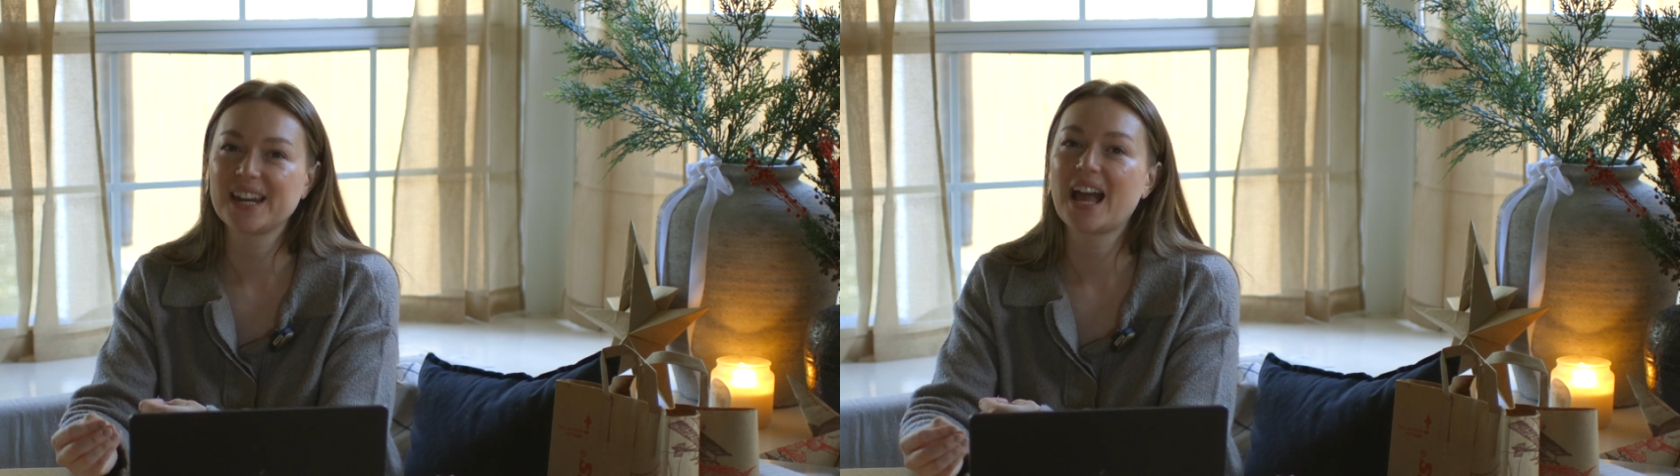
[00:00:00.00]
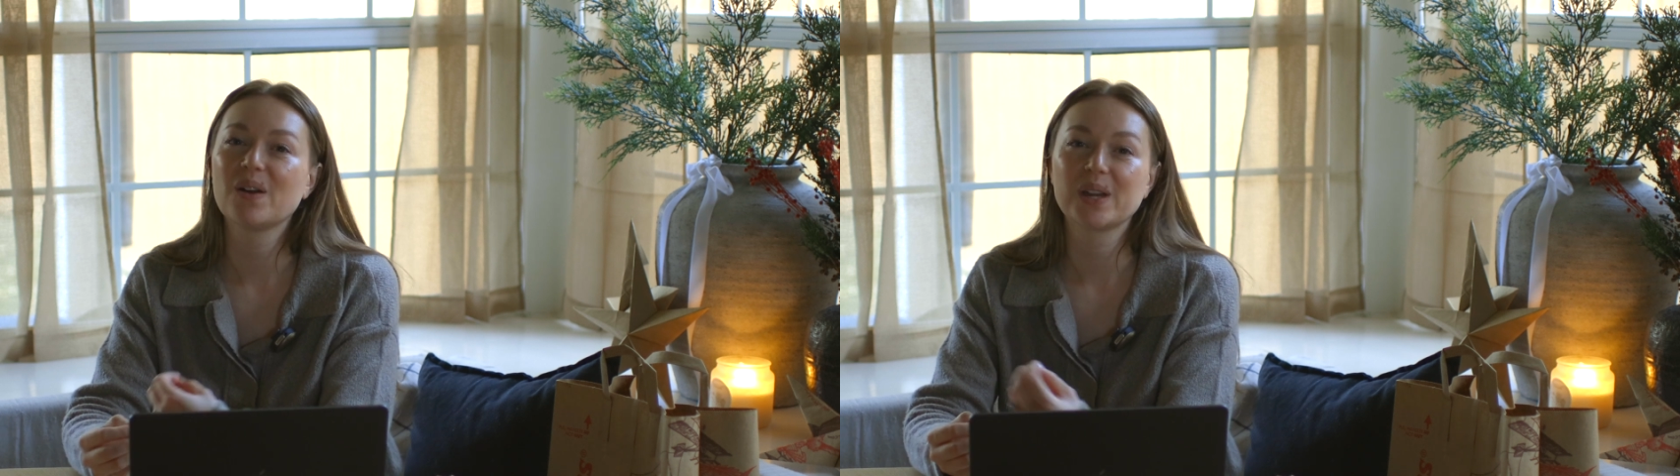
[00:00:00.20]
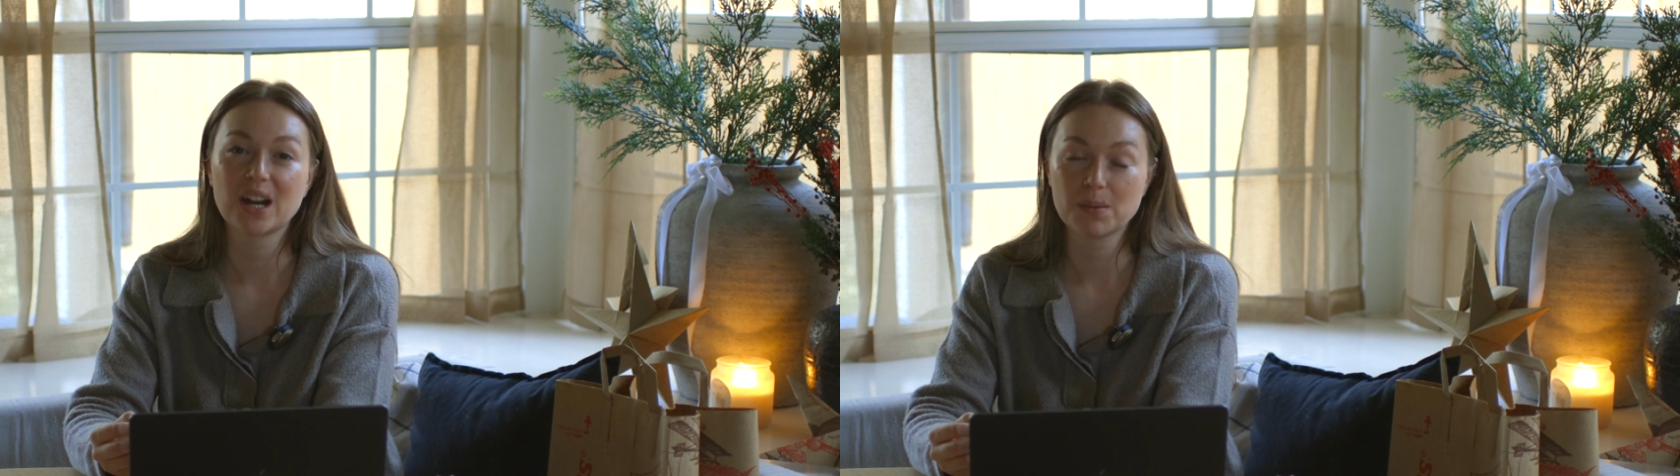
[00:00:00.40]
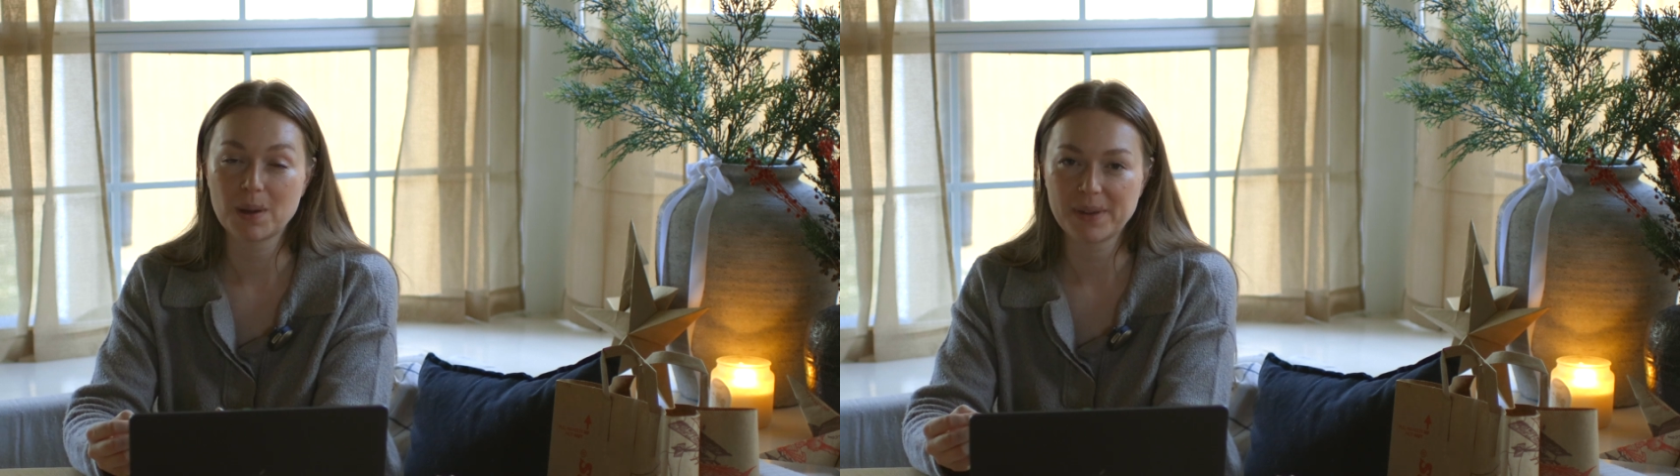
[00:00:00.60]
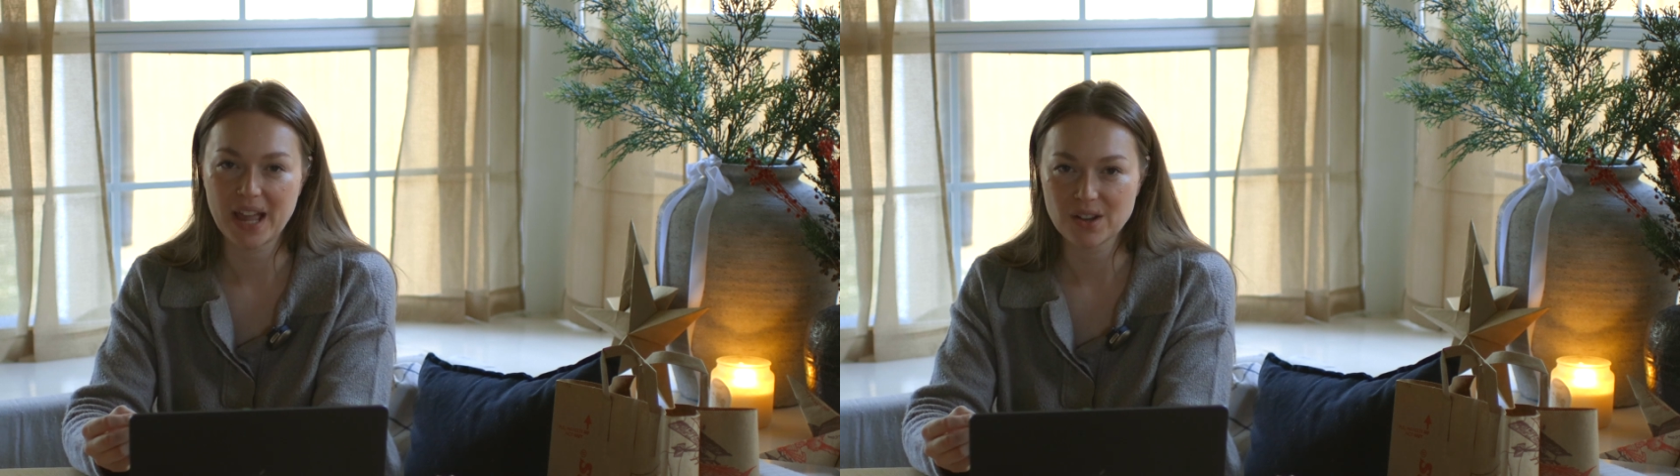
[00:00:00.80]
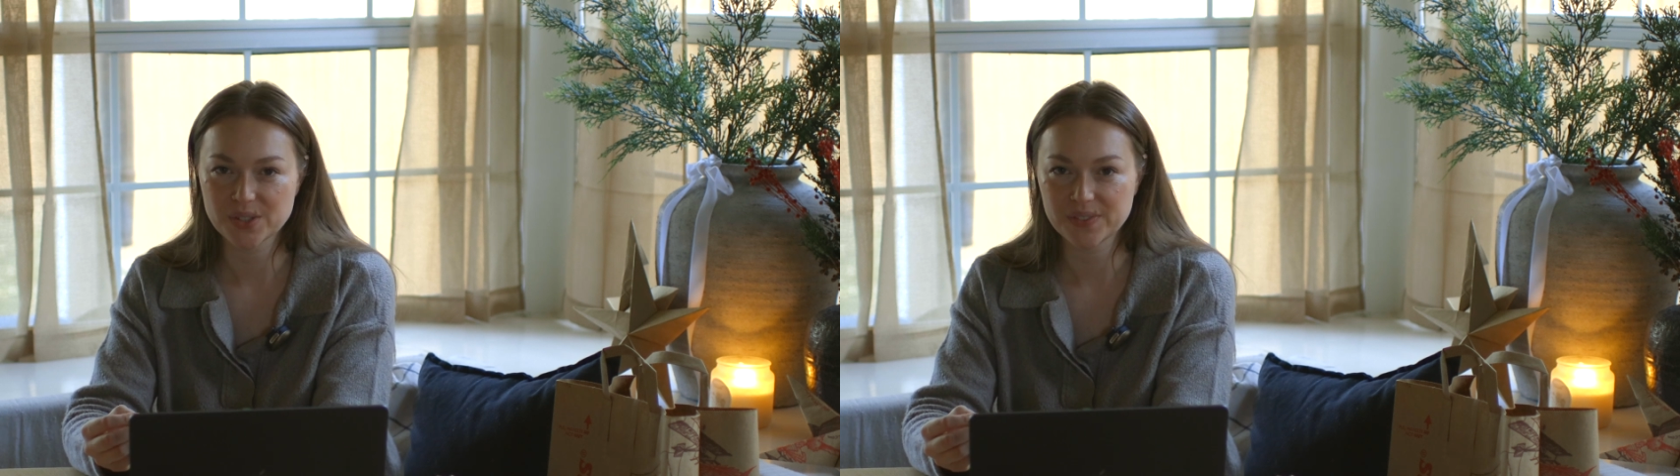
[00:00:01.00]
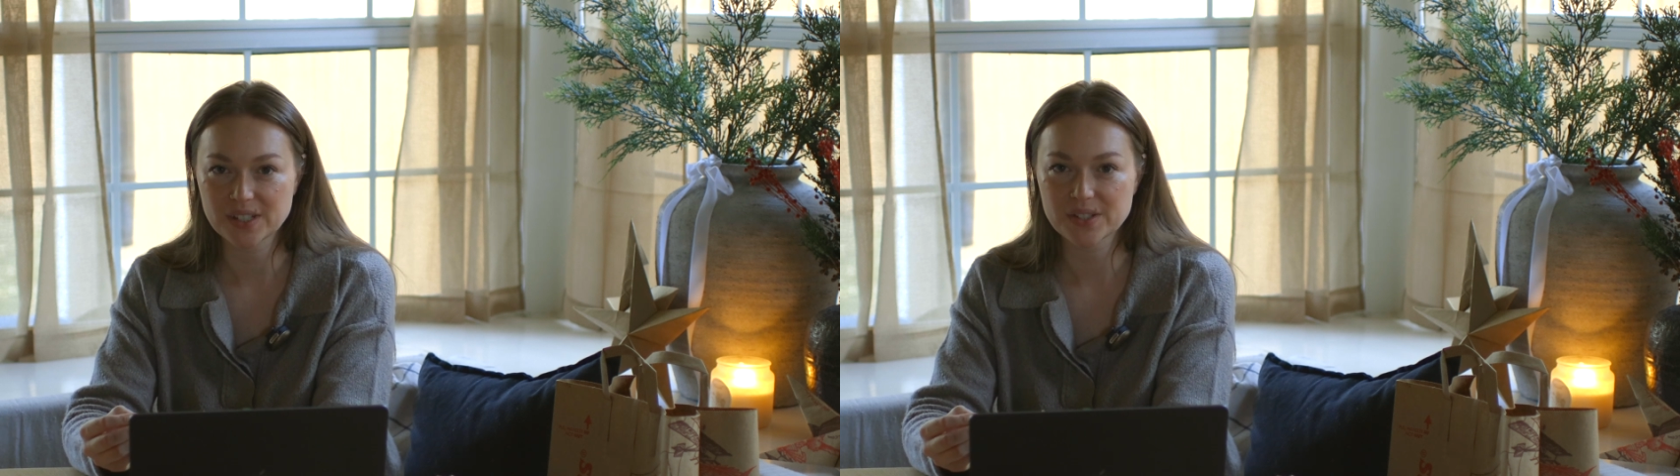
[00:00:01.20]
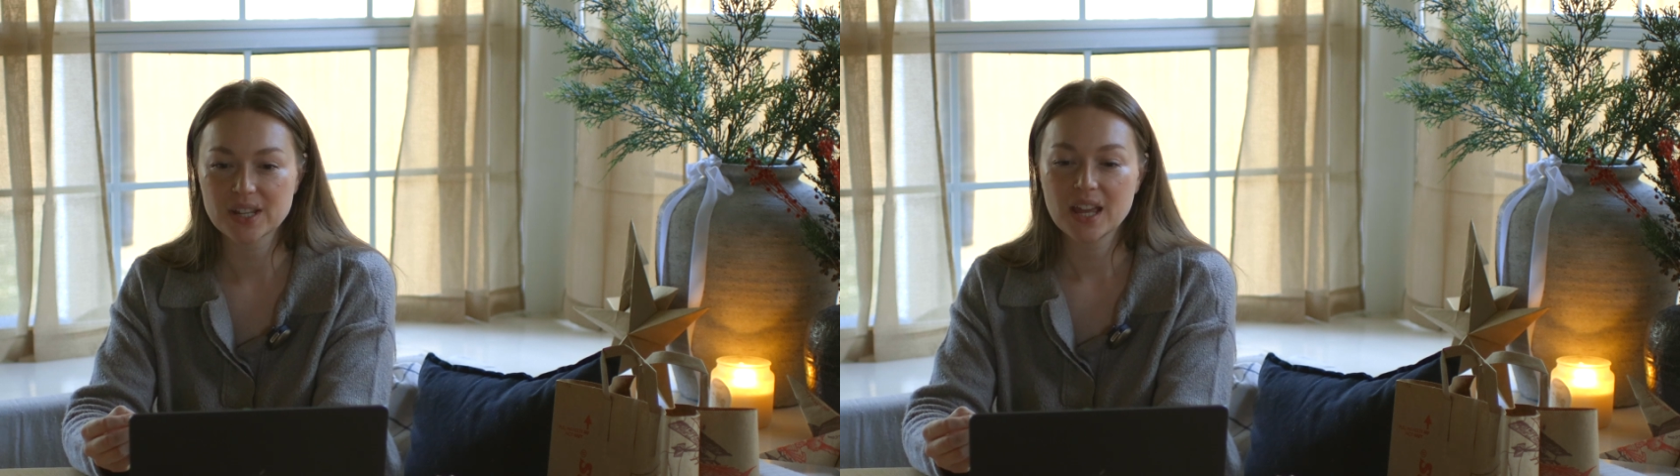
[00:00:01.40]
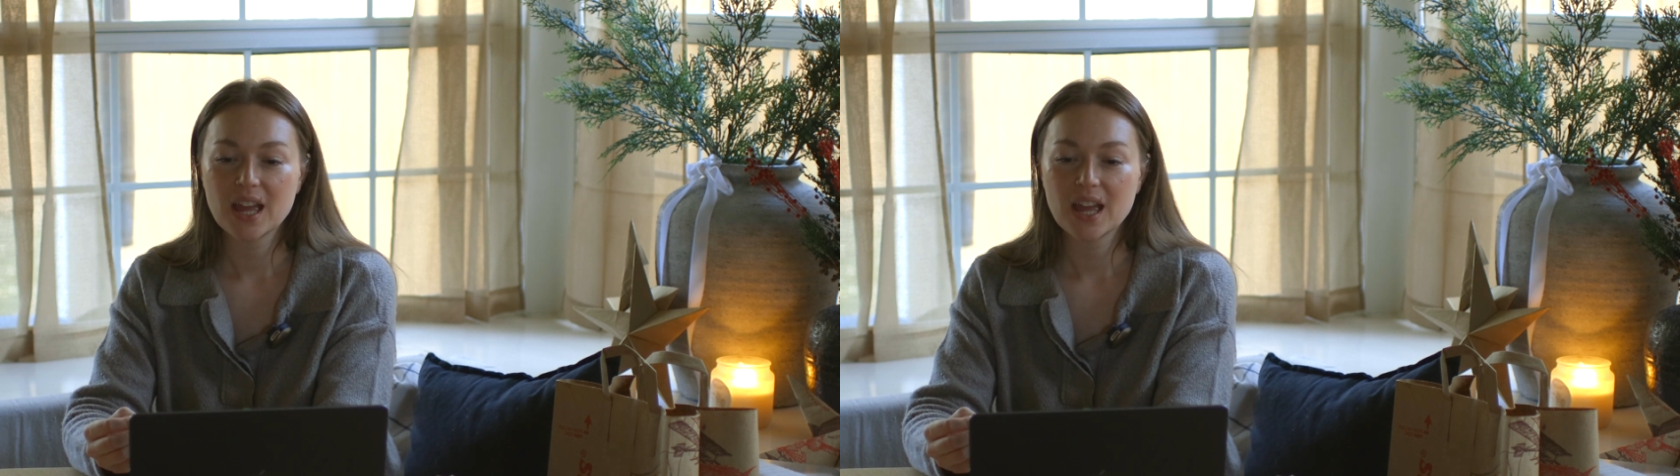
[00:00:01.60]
and how I care about my house feels.